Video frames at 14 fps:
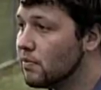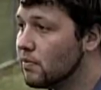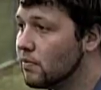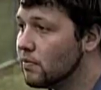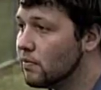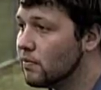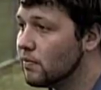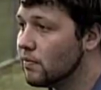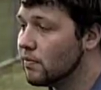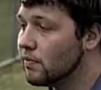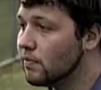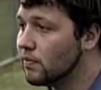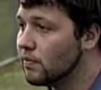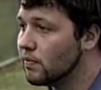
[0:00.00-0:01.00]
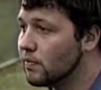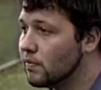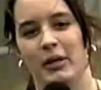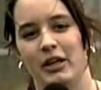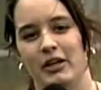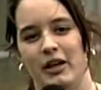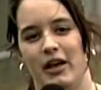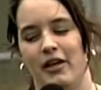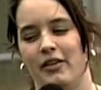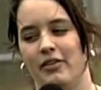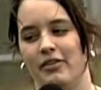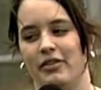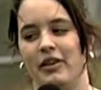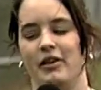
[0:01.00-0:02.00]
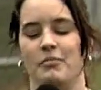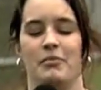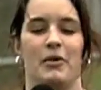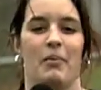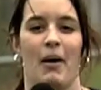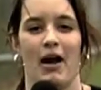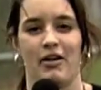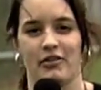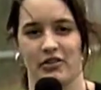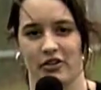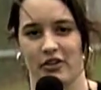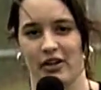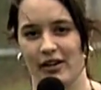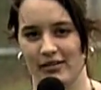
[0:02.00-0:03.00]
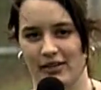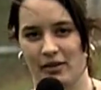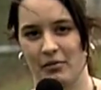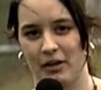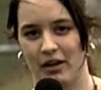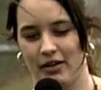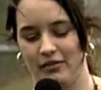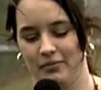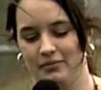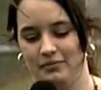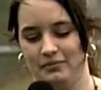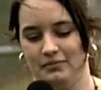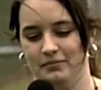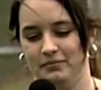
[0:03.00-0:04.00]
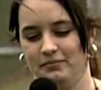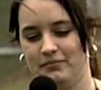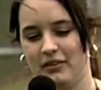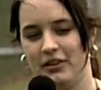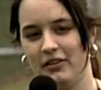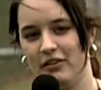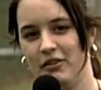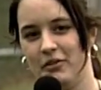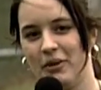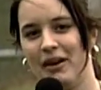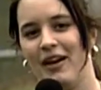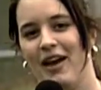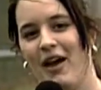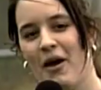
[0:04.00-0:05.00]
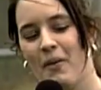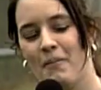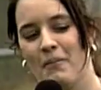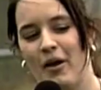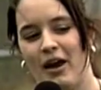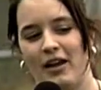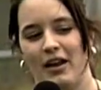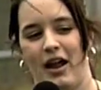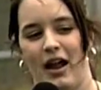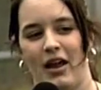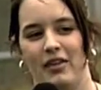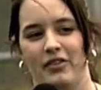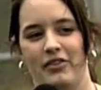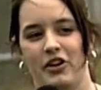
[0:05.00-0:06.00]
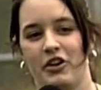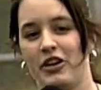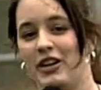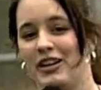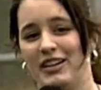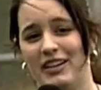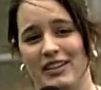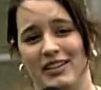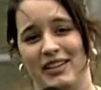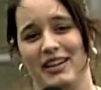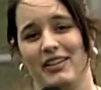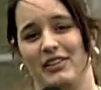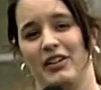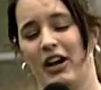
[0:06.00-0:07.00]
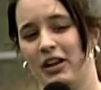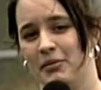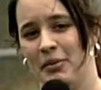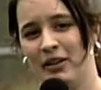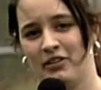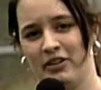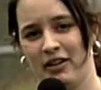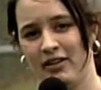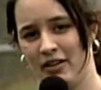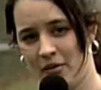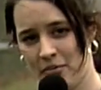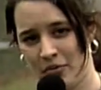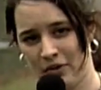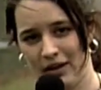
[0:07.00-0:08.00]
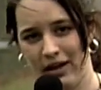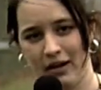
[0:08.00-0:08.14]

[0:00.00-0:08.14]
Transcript: Absolutely. And I mean, the Pirates are a young team again. Excuse me. But they're going to need to get solid pitching at some point.